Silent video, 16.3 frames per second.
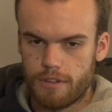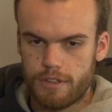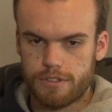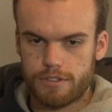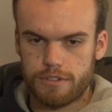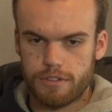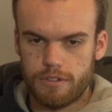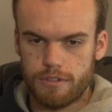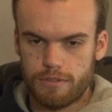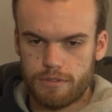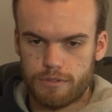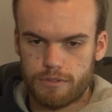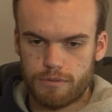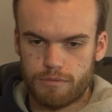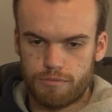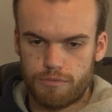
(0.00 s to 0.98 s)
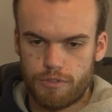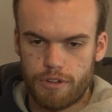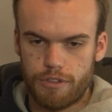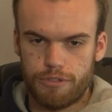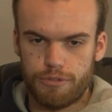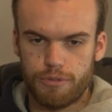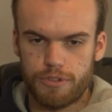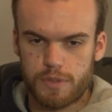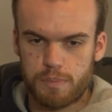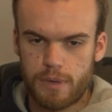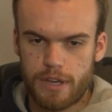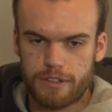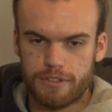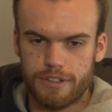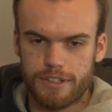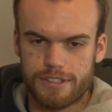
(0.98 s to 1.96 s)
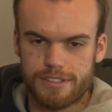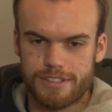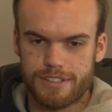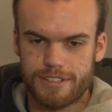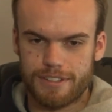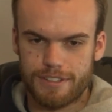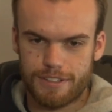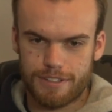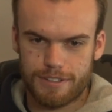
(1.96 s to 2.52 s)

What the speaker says: Let's run through the spec list.